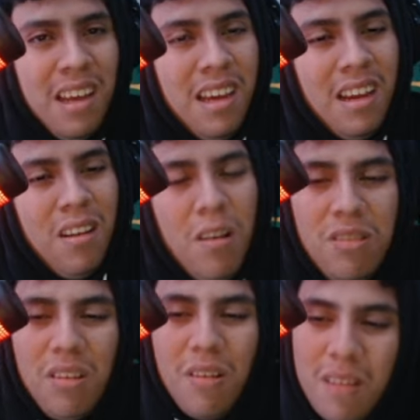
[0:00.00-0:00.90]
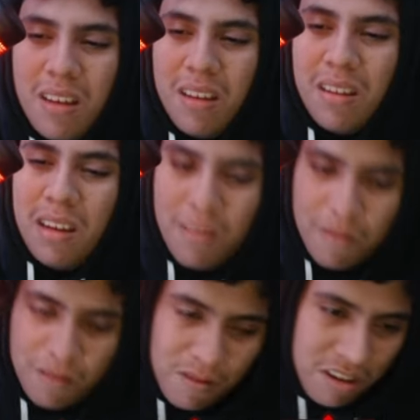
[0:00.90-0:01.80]
and also thank you
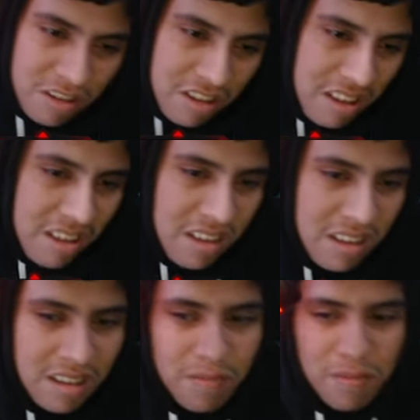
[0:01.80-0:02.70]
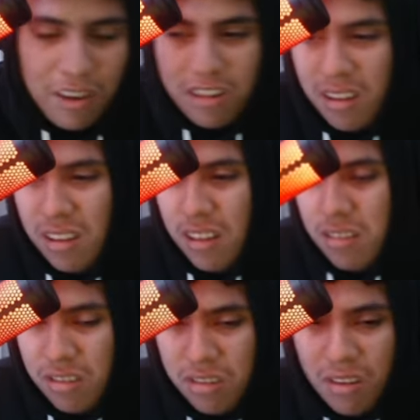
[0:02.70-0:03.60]
for watching. Make sure y'all like,
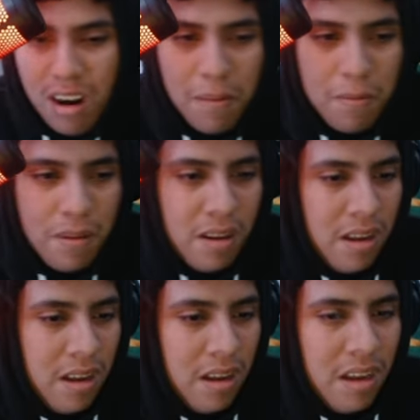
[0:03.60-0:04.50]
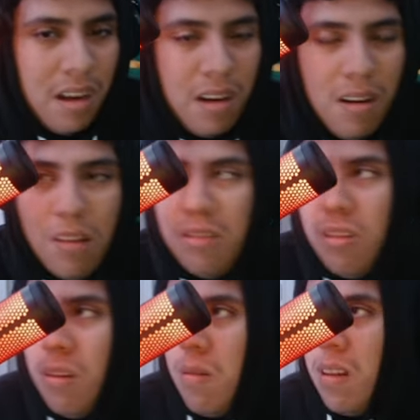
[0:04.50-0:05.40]
subscribe, and
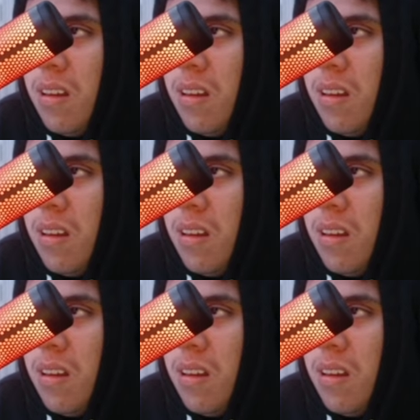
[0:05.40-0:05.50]
also